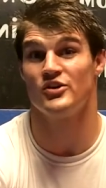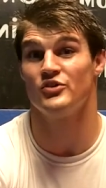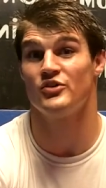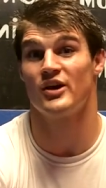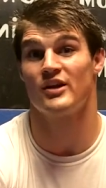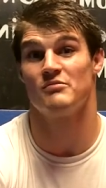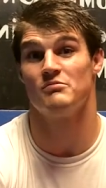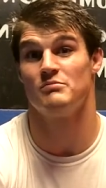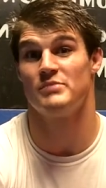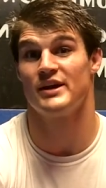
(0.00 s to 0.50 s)
You
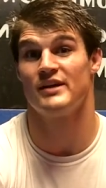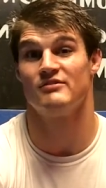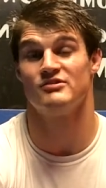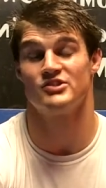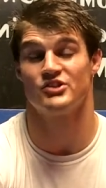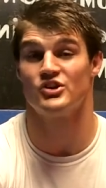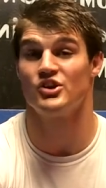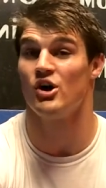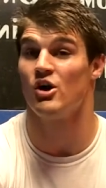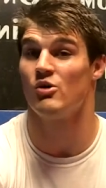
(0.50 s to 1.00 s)
got to be able
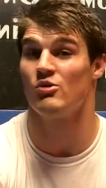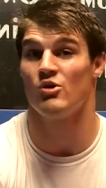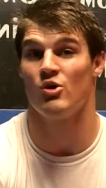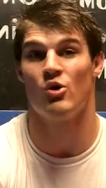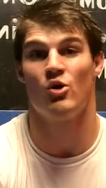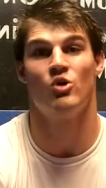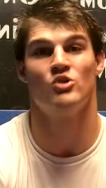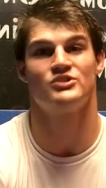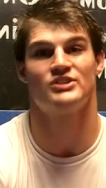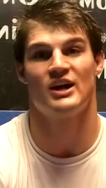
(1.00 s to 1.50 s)
to go the
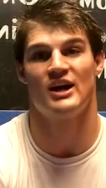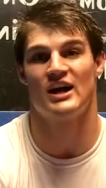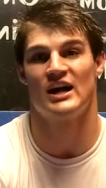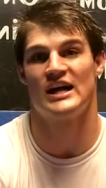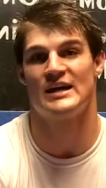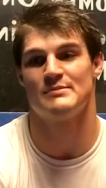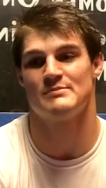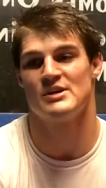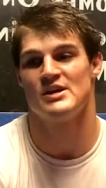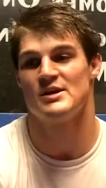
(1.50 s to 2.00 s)
whole
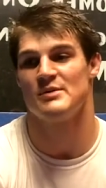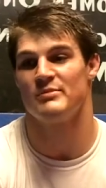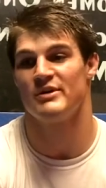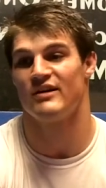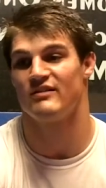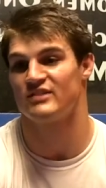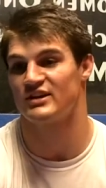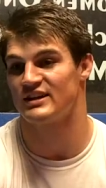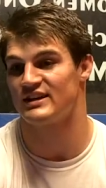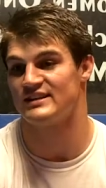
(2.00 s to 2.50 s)
time, be
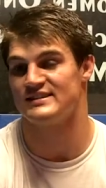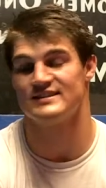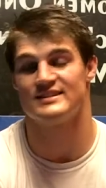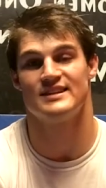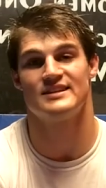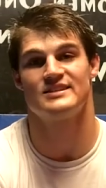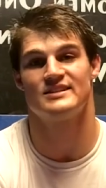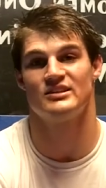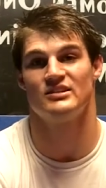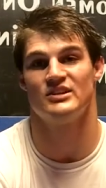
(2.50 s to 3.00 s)
able to
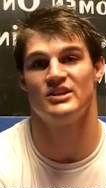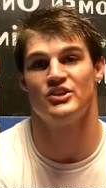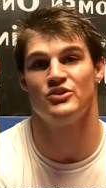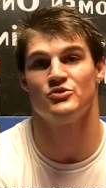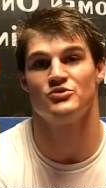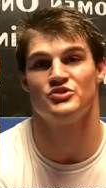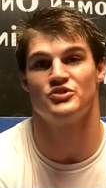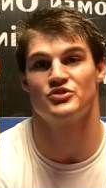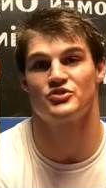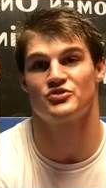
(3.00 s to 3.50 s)
consistently
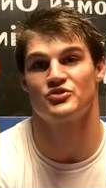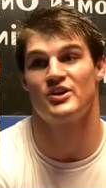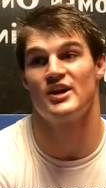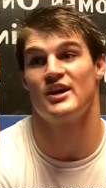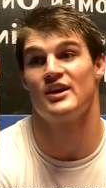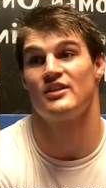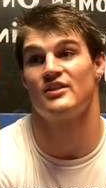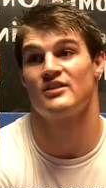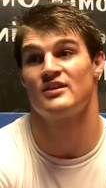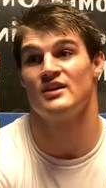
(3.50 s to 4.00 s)
use your
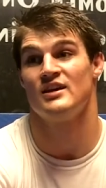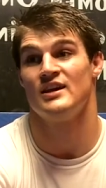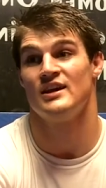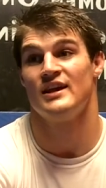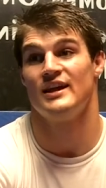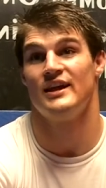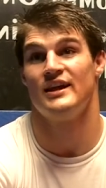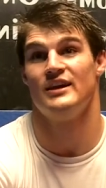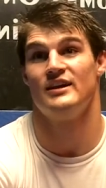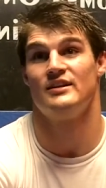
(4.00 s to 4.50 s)
strength
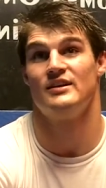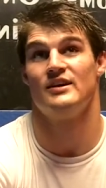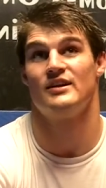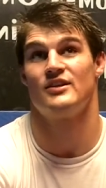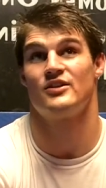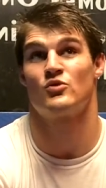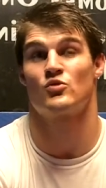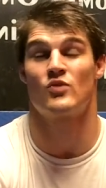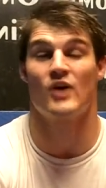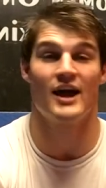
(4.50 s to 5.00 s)
in
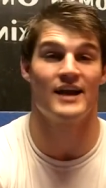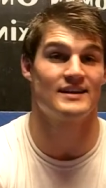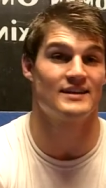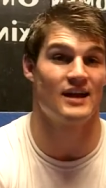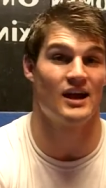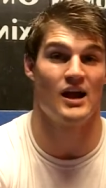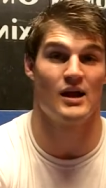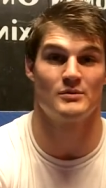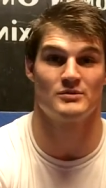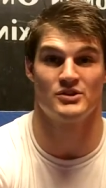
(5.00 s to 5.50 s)
the right
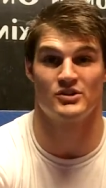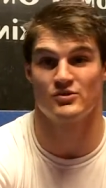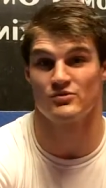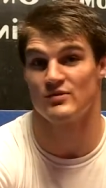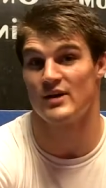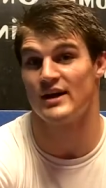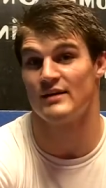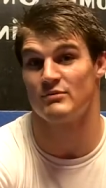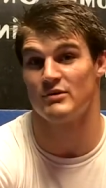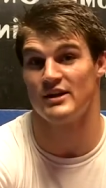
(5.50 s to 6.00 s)
times at the
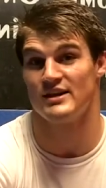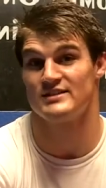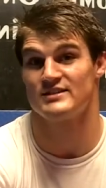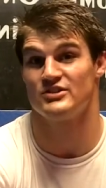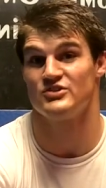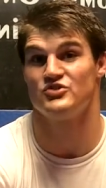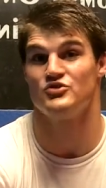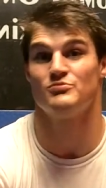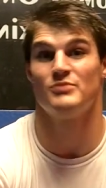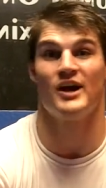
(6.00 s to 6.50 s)
right place
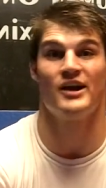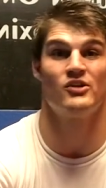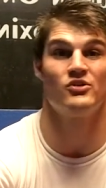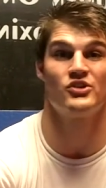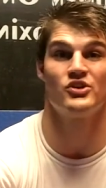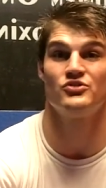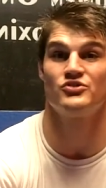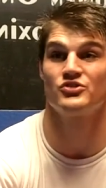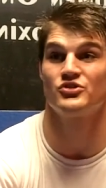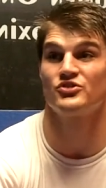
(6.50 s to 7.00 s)
because you might
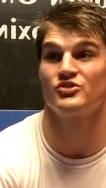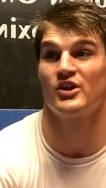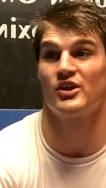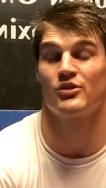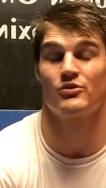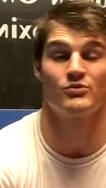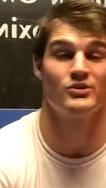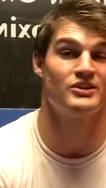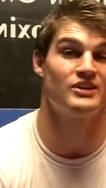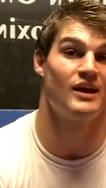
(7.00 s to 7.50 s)
only use your
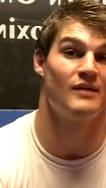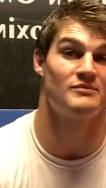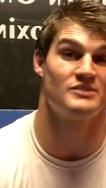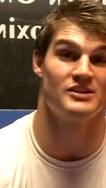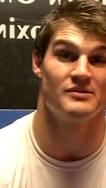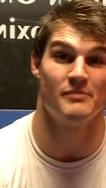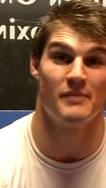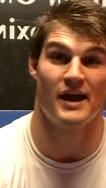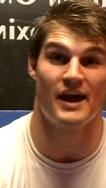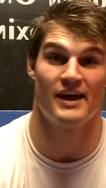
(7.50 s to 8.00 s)
strength three
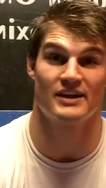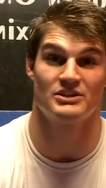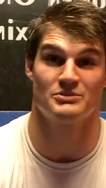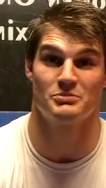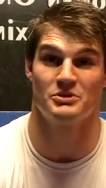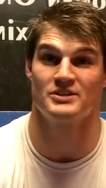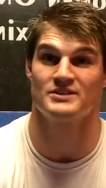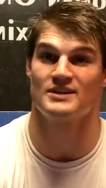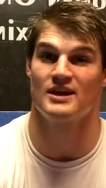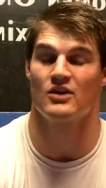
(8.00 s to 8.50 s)
times in a
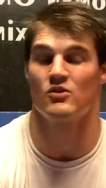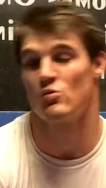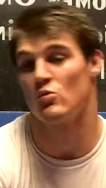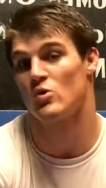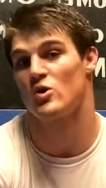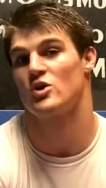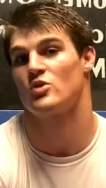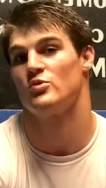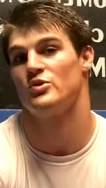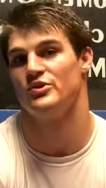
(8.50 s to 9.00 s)
match, but it's got to
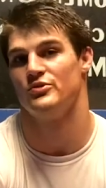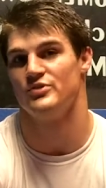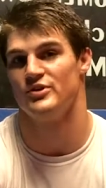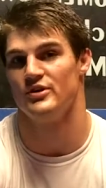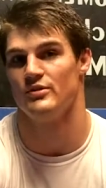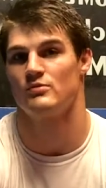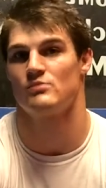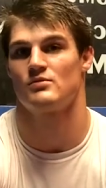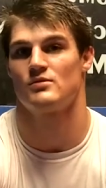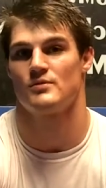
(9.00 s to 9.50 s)
work when you
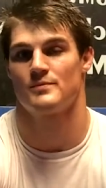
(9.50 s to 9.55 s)
do.